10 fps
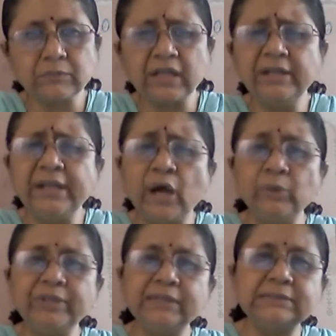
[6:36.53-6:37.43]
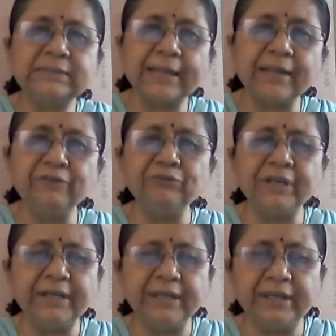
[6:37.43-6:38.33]
Now, in the second
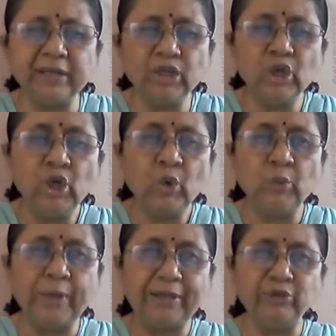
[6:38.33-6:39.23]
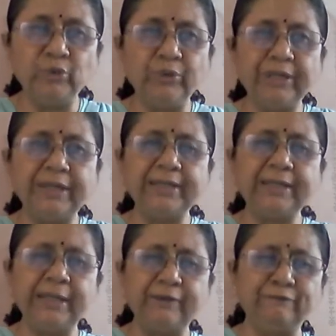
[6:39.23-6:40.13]
reading, when you read
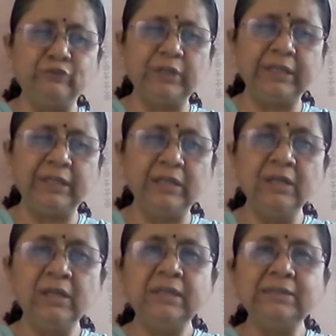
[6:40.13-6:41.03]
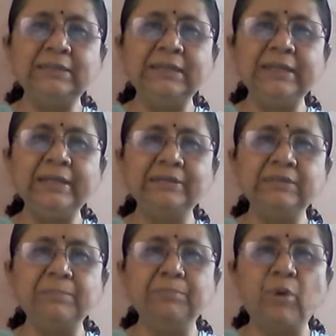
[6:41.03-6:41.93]
carefully, these
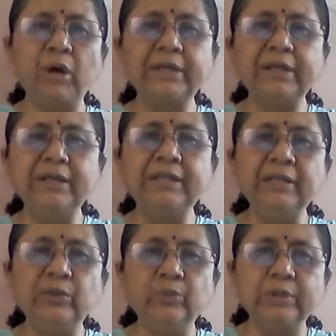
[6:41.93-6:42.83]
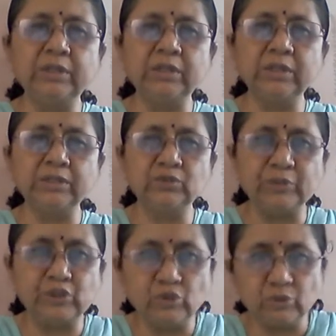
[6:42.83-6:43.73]
important keywords
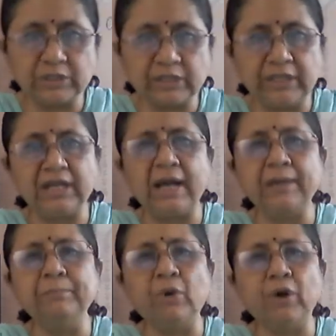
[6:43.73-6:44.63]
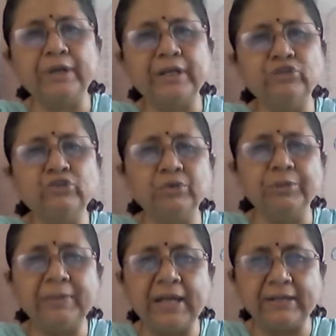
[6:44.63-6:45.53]
which you think are important should
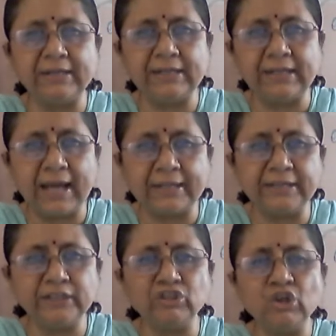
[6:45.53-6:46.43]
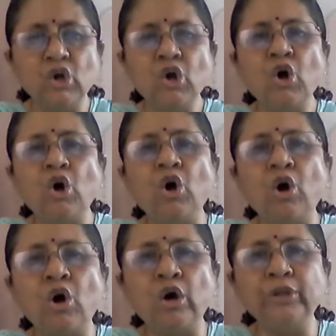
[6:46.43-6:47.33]
be underlined,
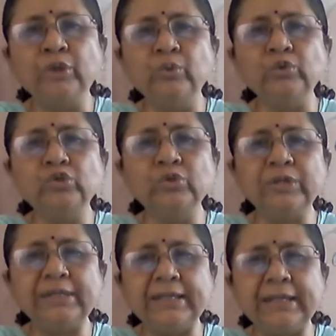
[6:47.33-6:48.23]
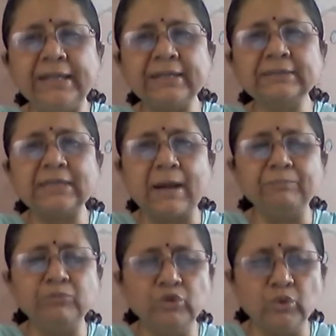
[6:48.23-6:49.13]
or you should take
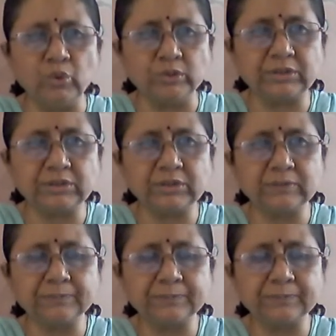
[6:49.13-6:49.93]
some notes